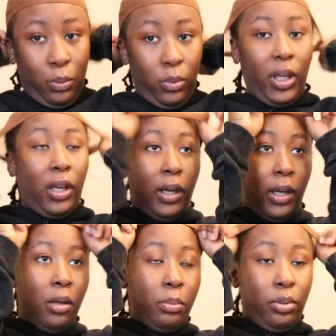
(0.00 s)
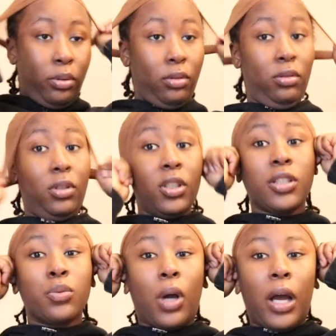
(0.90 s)
Wig cap. This
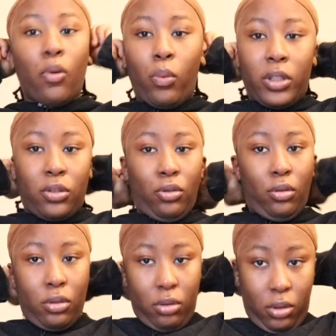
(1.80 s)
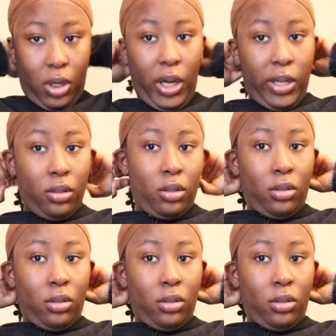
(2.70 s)
is what I always do, guys.